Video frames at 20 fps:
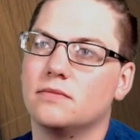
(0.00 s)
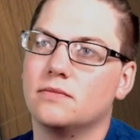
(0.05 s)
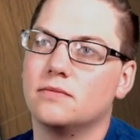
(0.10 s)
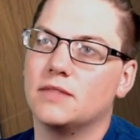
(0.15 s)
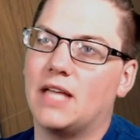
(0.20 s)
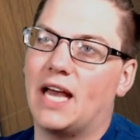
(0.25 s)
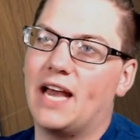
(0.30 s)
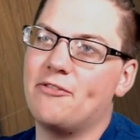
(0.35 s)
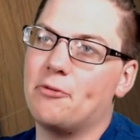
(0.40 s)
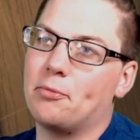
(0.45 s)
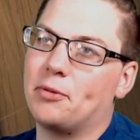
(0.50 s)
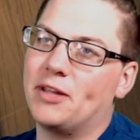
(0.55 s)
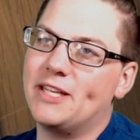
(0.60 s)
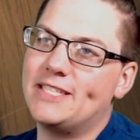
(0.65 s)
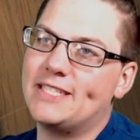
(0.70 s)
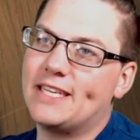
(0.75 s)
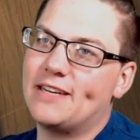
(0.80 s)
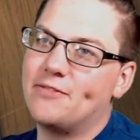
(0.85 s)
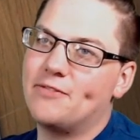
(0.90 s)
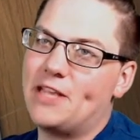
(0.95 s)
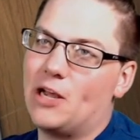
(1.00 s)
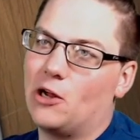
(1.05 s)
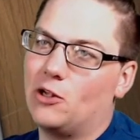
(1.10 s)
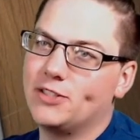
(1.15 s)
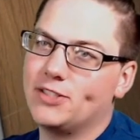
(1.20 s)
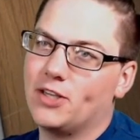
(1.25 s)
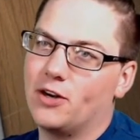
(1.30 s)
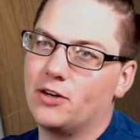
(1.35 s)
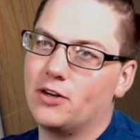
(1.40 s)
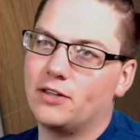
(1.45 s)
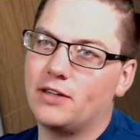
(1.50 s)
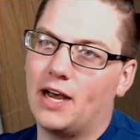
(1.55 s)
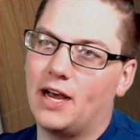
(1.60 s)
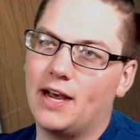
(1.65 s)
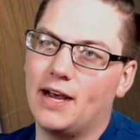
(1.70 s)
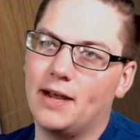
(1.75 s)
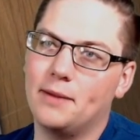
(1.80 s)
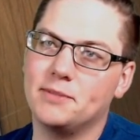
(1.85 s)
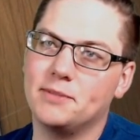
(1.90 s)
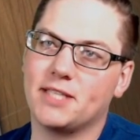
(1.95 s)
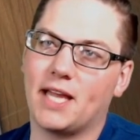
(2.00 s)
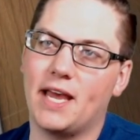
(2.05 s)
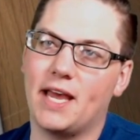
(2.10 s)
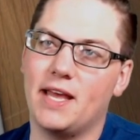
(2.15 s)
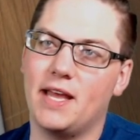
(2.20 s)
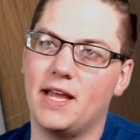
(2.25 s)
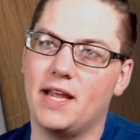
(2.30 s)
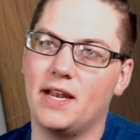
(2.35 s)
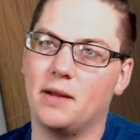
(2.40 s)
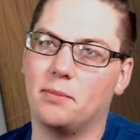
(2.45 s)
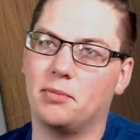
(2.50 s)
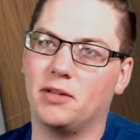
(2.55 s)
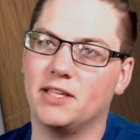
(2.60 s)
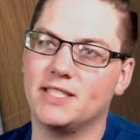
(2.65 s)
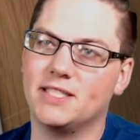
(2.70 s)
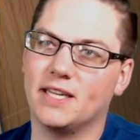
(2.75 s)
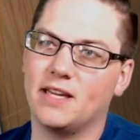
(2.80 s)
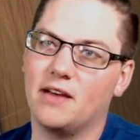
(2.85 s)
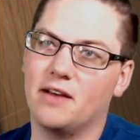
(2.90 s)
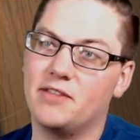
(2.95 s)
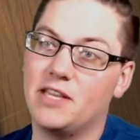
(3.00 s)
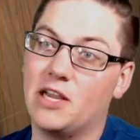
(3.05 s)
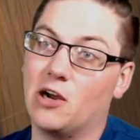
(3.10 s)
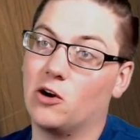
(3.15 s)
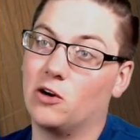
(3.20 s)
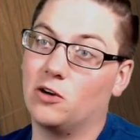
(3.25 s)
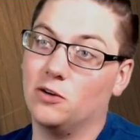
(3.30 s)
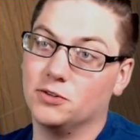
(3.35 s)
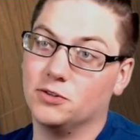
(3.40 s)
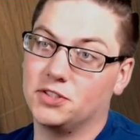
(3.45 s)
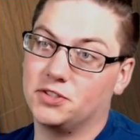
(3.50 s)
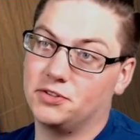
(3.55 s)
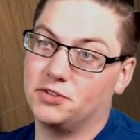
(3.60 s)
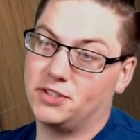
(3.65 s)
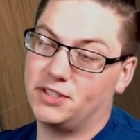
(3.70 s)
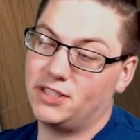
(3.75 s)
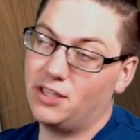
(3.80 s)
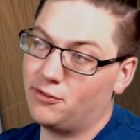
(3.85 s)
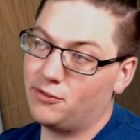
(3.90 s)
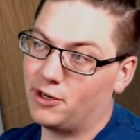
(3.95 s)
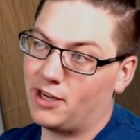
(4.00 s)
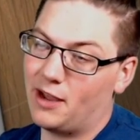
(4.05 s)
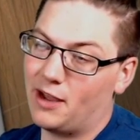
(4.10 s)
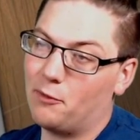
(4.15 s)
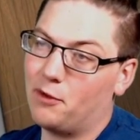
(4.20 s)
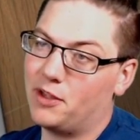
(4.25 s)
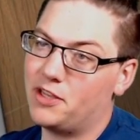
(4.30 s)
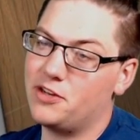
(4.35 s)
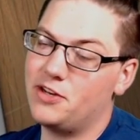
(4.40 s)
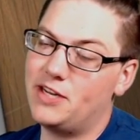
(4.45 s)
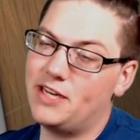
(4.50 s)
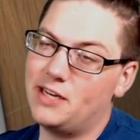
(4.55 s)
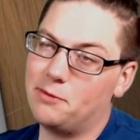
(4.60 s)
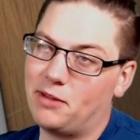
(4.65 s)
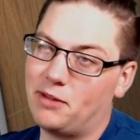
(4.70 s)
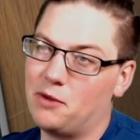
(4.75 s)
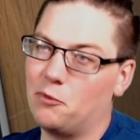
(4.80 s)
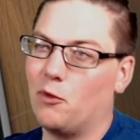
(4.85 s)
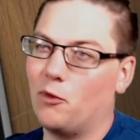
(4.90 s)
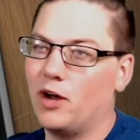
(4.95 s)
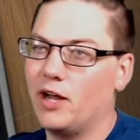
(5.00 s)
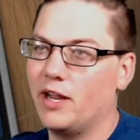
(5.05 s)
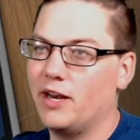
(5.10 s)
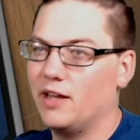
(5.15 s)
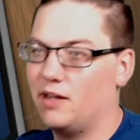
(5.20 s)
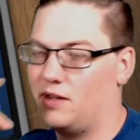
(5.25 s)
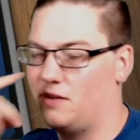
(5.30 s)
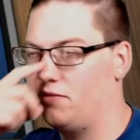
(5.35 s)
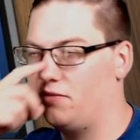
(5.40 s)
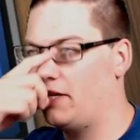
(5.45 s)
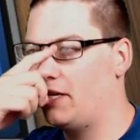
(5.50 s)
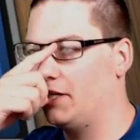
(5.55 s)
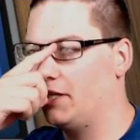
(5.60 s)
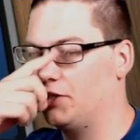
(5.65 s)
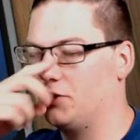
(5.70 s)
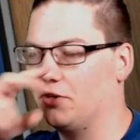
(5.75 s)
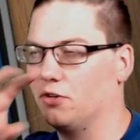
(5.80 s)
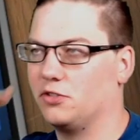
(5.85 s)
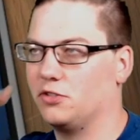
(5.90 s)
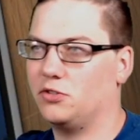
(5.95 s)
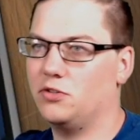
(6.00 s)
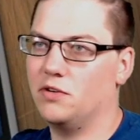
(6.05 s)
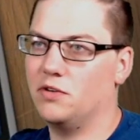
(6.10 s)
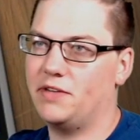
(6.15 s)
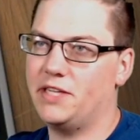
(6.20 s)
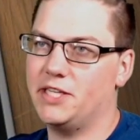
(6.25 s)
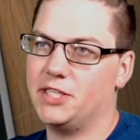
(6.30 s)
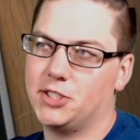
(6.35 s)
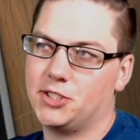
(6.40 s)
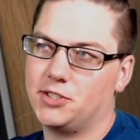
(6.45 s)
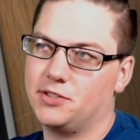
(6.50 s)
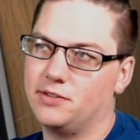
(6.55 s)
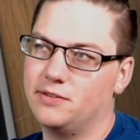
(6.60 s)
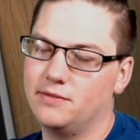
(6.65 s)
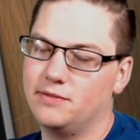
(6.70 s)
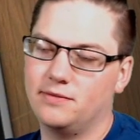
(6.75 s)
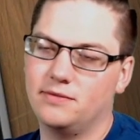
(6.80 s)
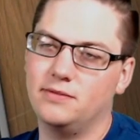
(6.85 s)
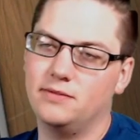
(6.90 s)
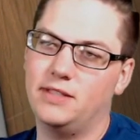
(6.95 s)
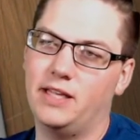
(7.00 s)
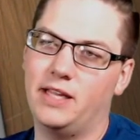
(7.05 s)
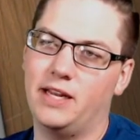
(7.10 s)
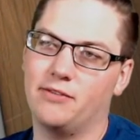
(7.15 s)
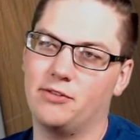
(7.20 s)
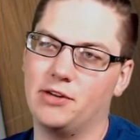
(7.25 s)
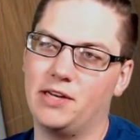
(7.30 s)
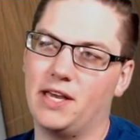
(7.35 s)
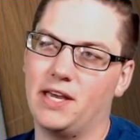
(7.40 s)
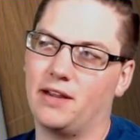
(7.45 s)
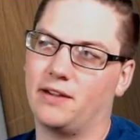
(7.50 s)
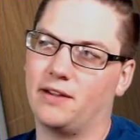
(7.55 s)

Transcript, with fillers: I have a playset of the Alt-Art comms and a playset of the HeartGold SoulSilver comms. Well, you need to play one of each, or two of each, in every deck.